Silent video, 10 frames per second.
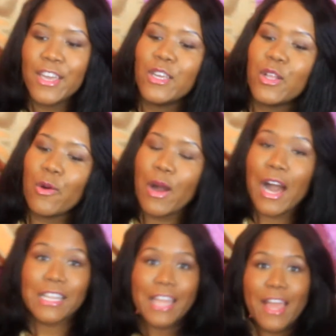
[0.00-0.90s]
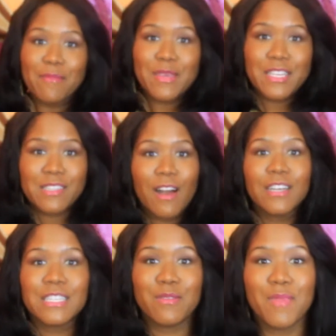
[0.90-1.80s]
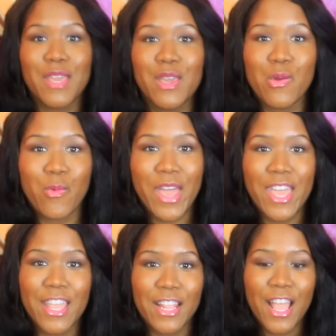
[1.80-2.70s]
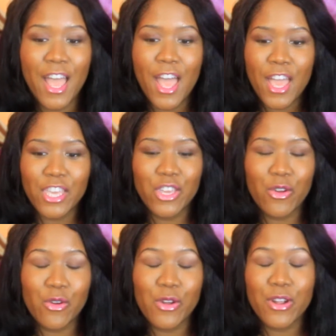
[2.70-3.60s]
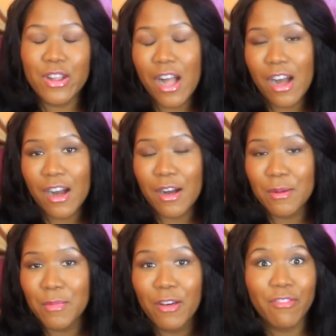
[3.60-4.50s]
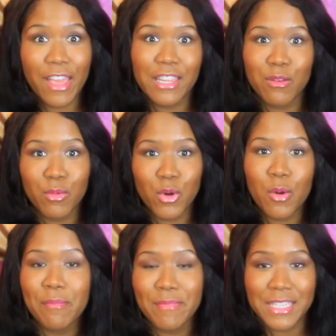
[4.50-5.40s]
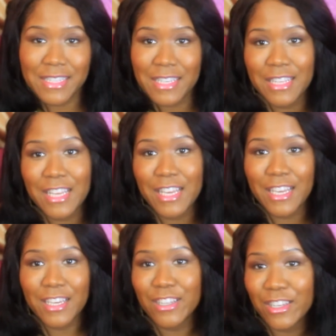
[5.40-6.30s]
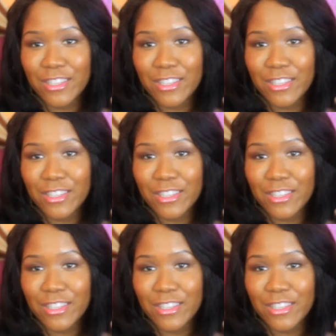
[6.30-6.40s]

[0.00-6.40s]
holla at me, talk to me when you're available mentally.